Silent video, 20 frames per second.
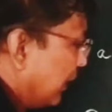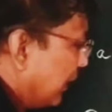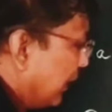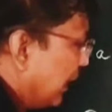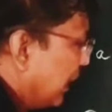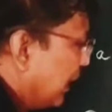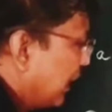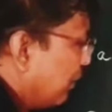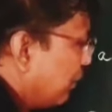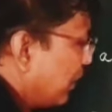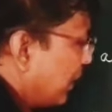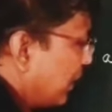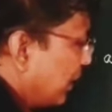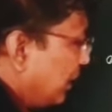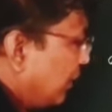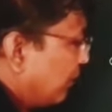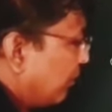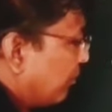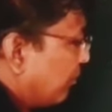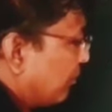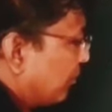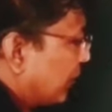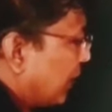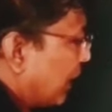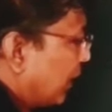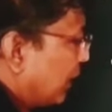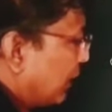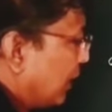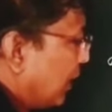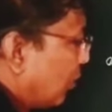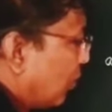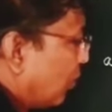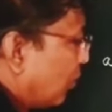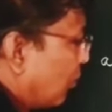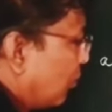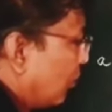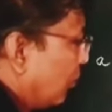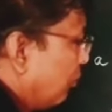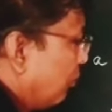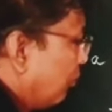ab.
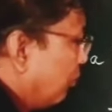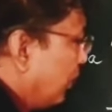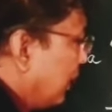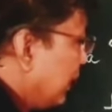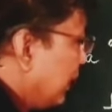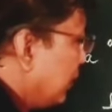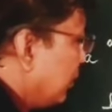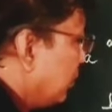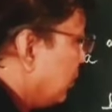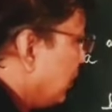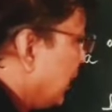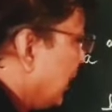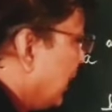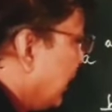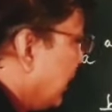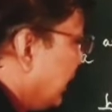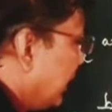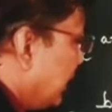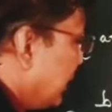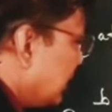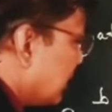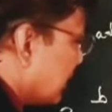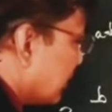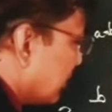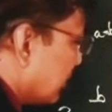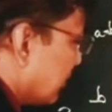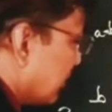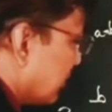Now b into a is